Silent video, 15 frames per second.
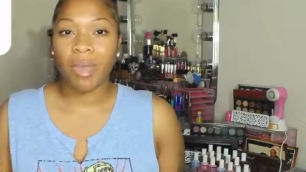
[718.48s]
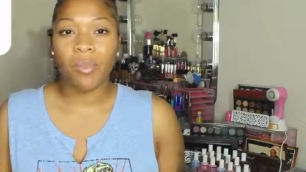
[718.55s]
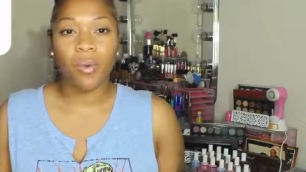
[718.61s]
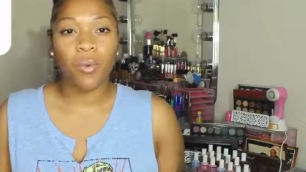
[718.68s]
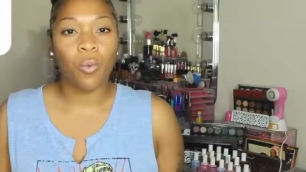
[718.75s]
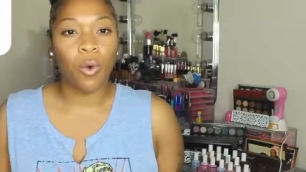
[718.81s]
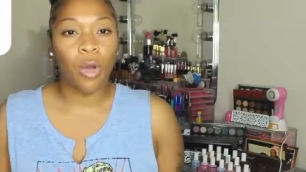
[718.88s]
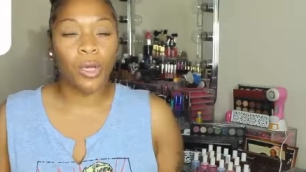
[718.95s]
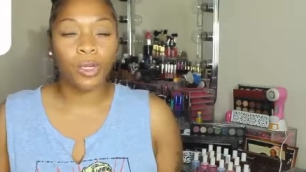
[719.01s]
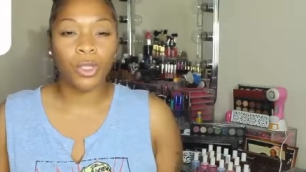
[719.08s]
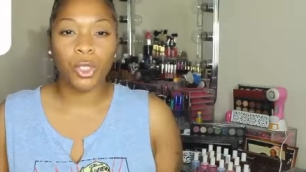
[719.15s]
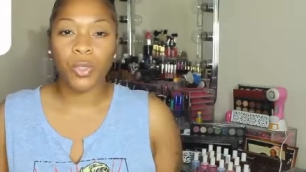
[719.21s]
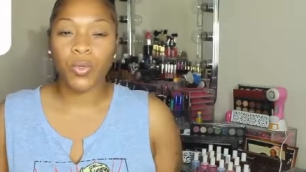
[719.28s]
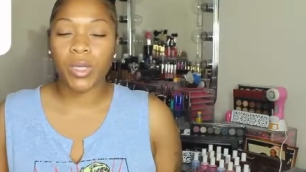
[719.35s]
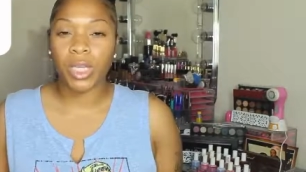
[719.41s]
about the
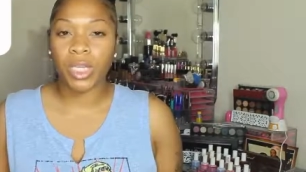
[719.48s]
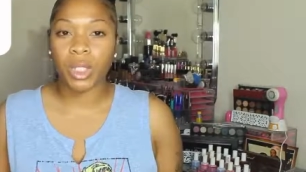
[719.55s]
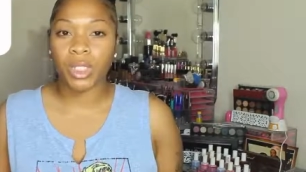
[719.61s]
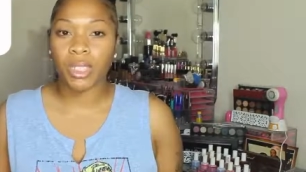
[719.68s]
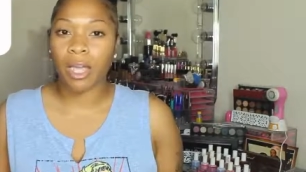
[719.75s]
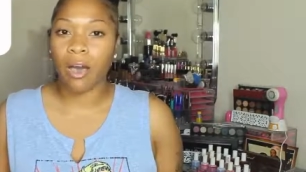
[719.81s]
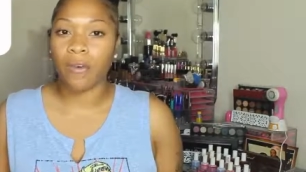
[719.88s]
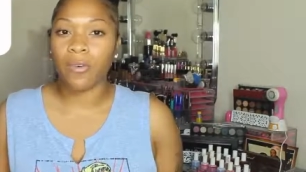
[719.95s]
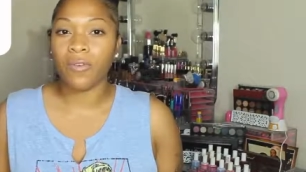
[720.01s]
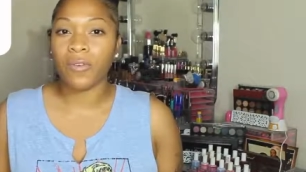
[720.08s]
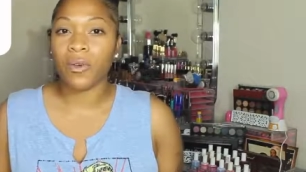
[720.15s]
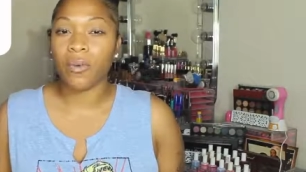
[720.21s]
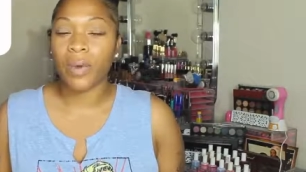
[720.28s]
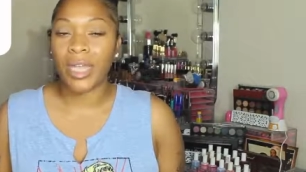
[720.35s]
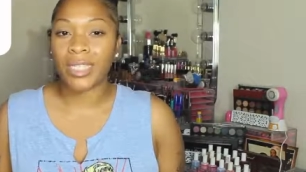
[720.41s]
corset and a
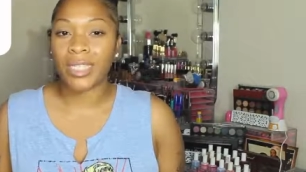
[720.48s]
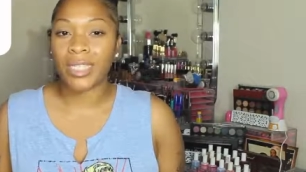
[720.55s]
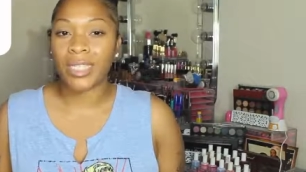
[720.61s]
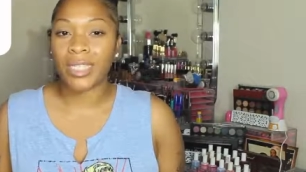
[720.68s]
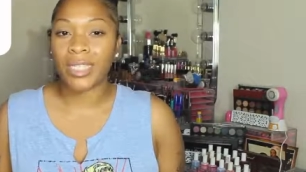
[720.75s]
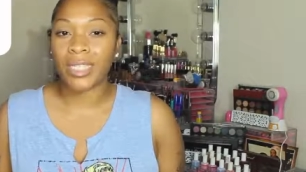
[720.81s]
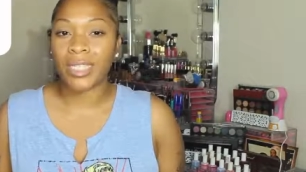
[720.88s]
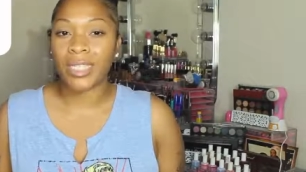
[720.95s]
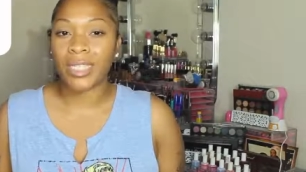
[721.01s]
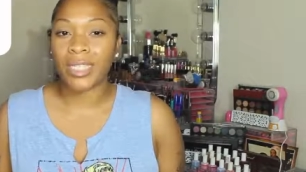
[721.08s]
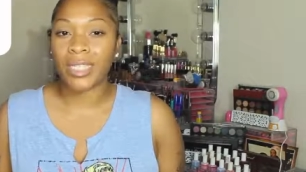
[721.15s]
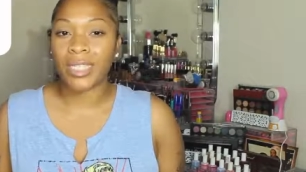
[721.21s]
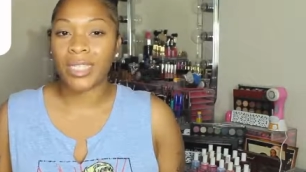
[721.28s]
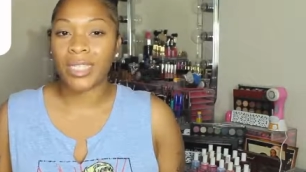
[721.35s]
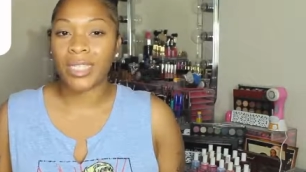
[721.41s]
waist cincher. A
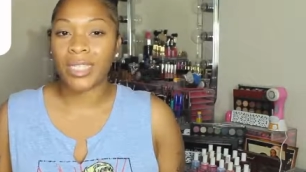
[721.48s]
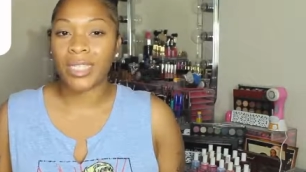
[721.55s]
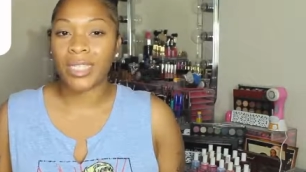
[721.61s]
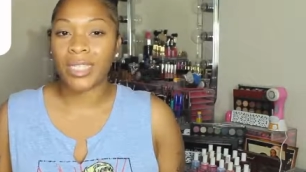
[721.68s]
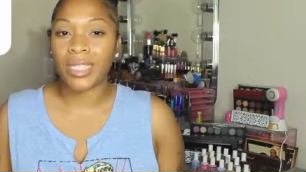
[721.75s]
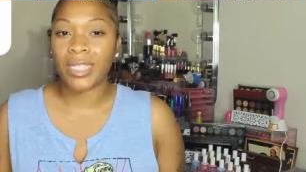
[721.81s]
waist cincher will